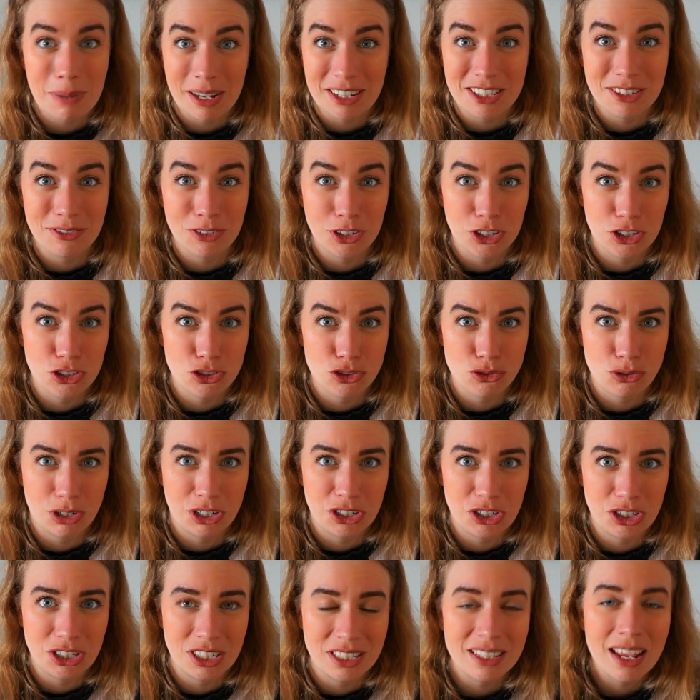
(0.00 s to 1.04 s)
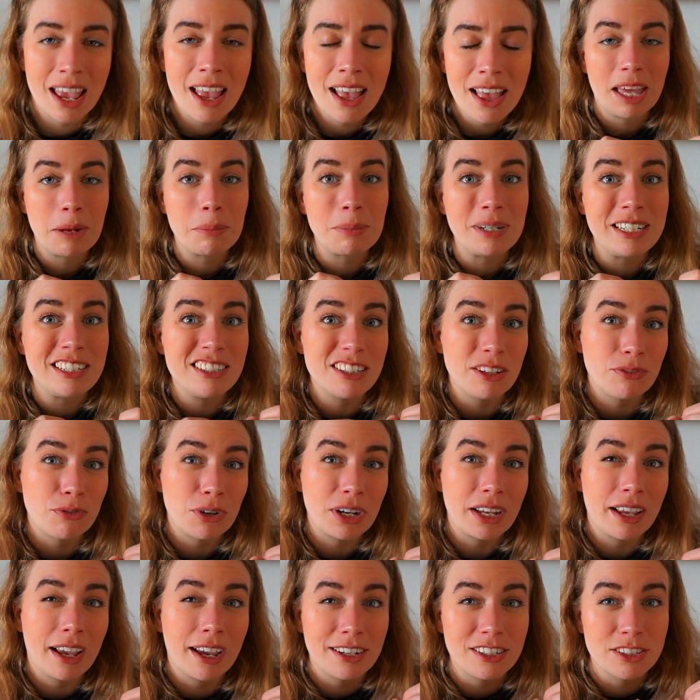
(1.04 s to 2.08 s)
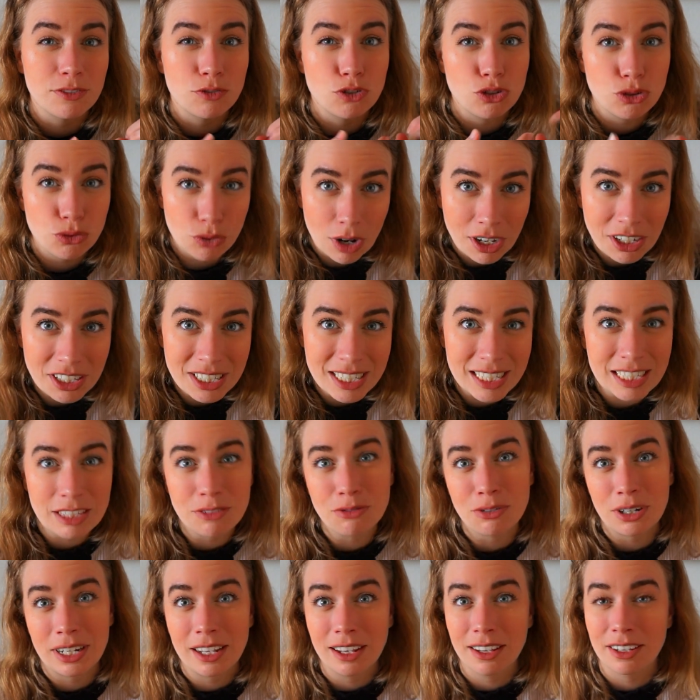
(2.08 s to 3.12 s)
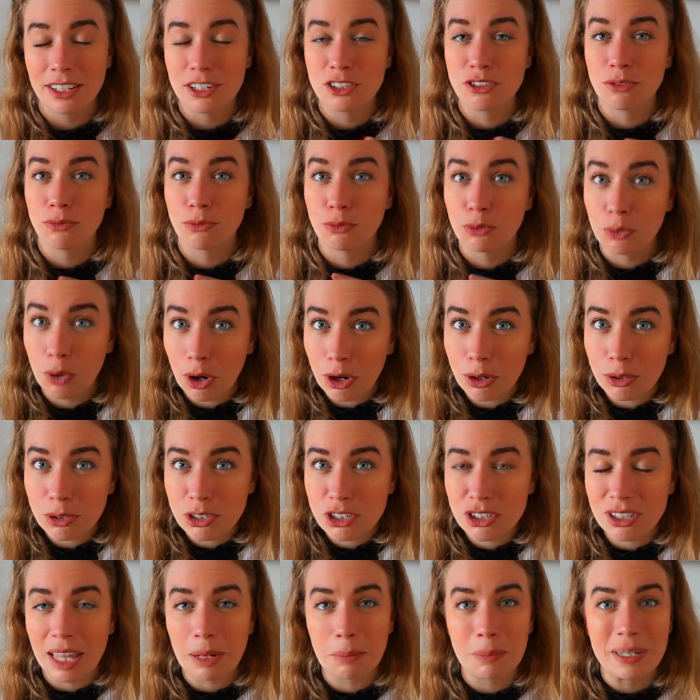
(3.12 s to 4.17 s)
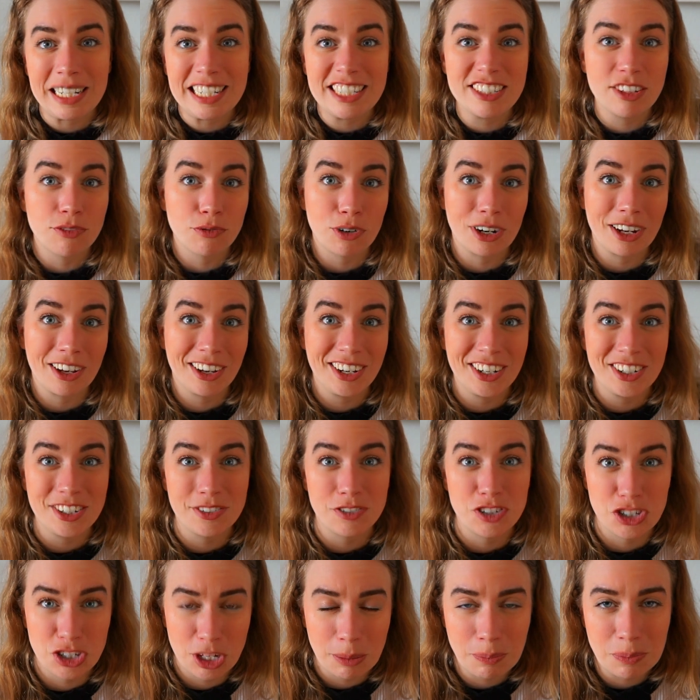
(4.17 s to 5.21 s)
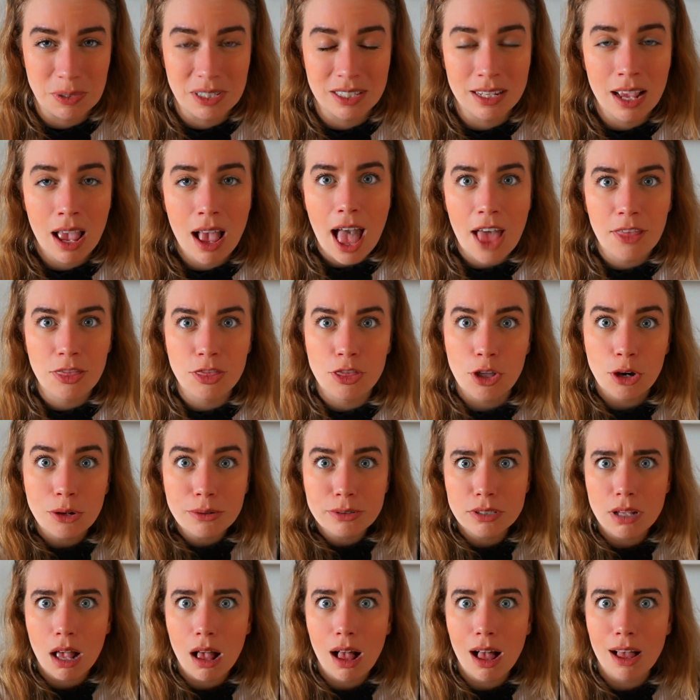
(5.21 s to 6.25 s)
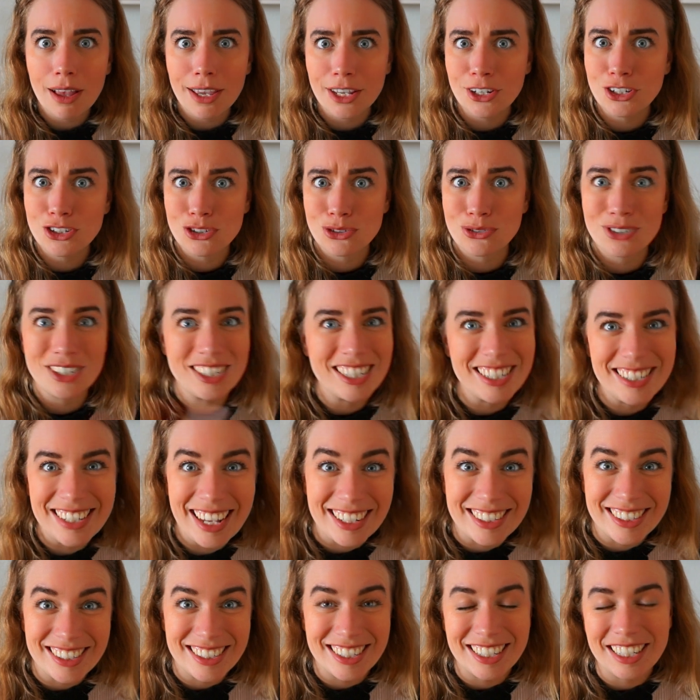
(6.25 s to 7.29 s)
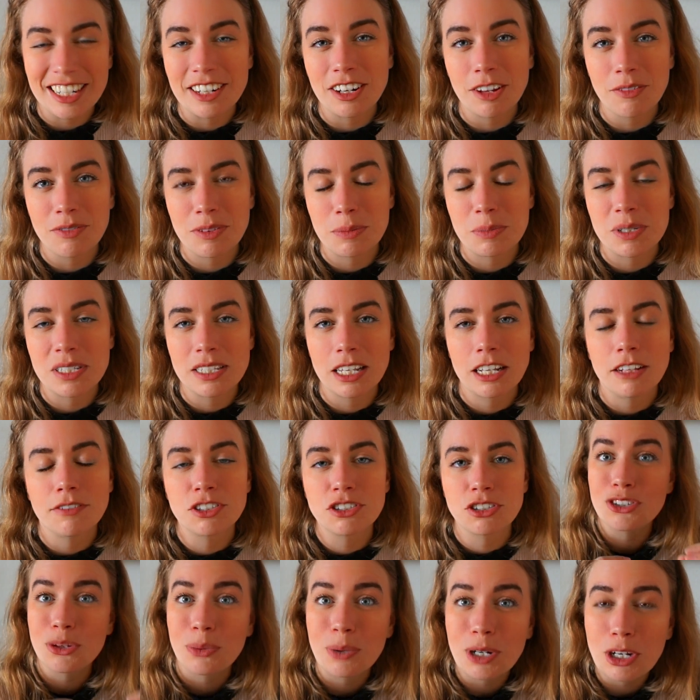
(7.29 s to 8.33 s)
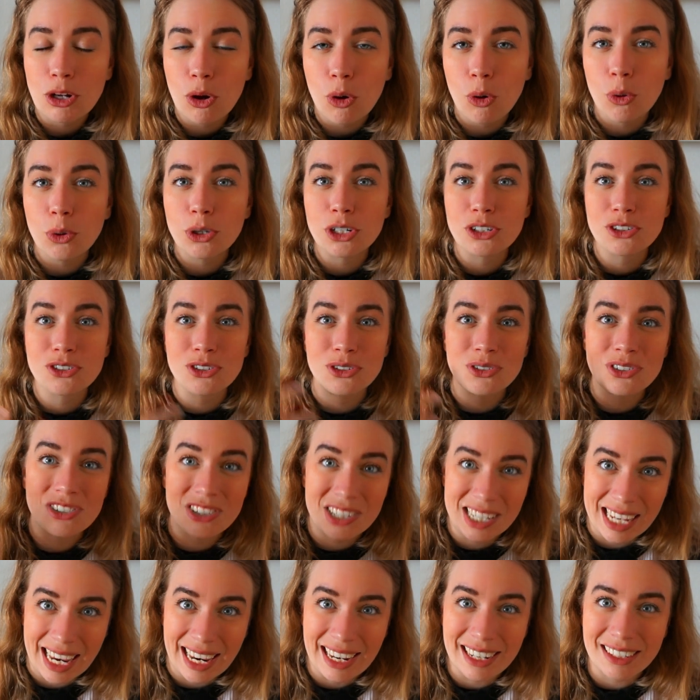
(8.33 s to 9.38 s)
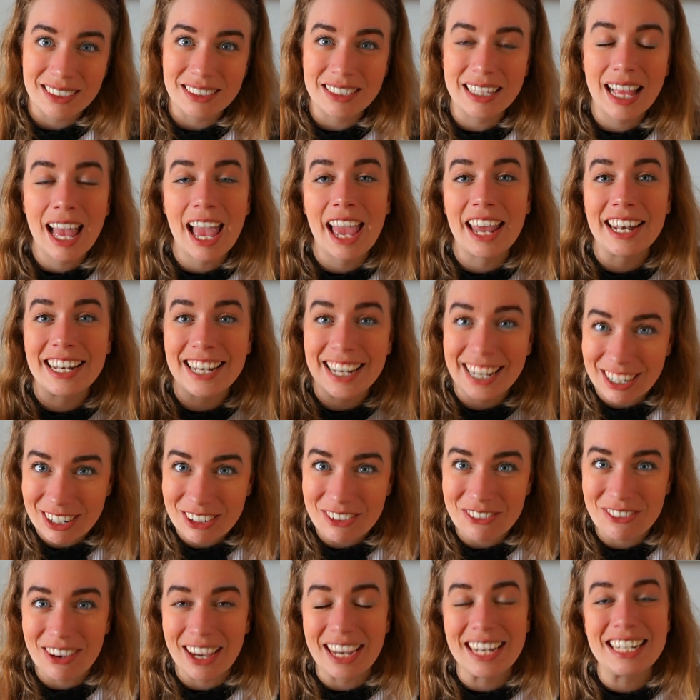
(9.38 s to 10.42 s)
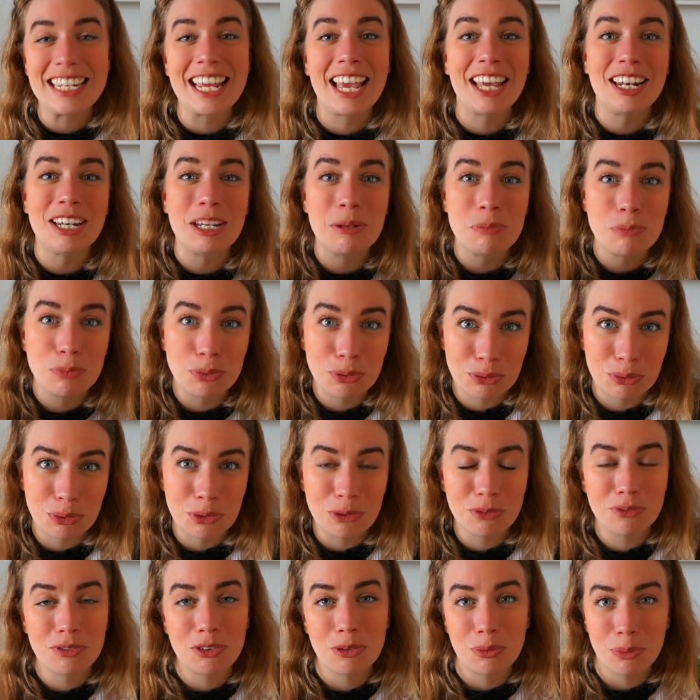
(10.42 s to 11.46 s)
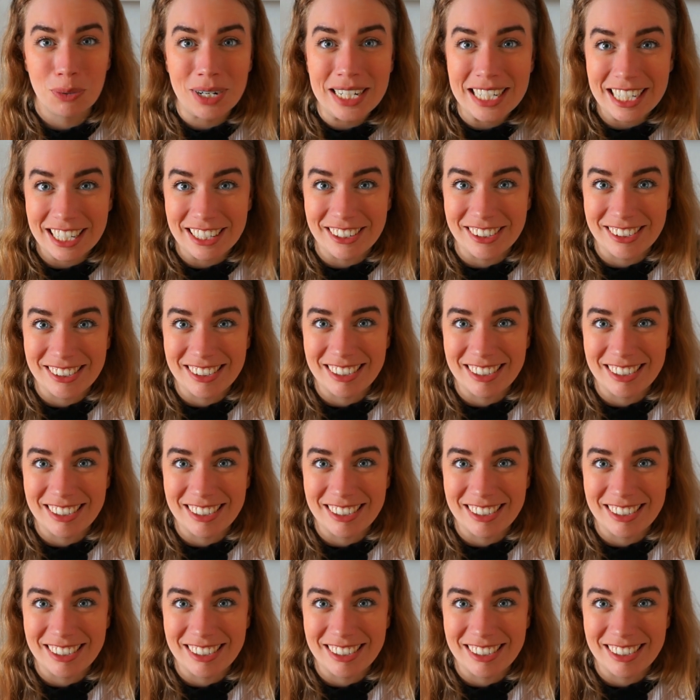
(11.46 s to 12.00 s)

massive constructions. That means different kinds of trucks, different kinds of roads, that means different kinds of ships, and those are industries and sectors in and of themselves. So in order to scale and innovate and improve the wind energy